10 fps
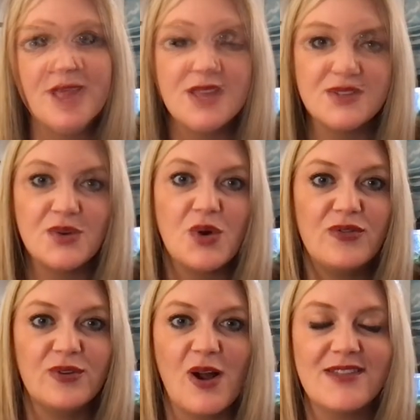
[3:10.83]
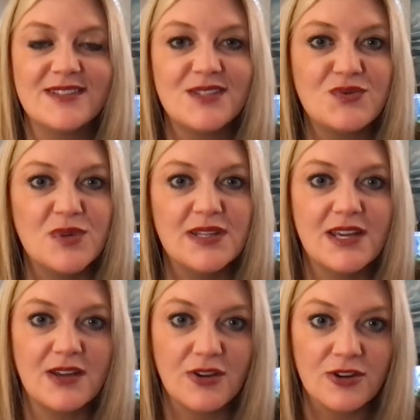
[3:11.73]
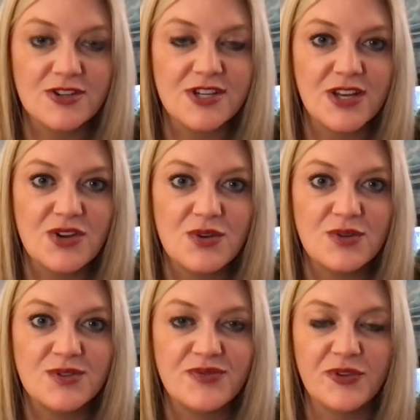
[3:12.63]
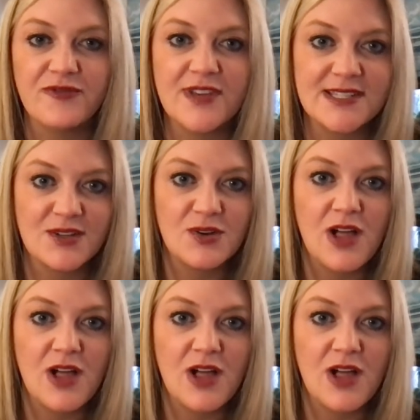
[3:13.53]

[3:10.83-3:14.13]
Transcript: So overall, this is really encouraging news for physical,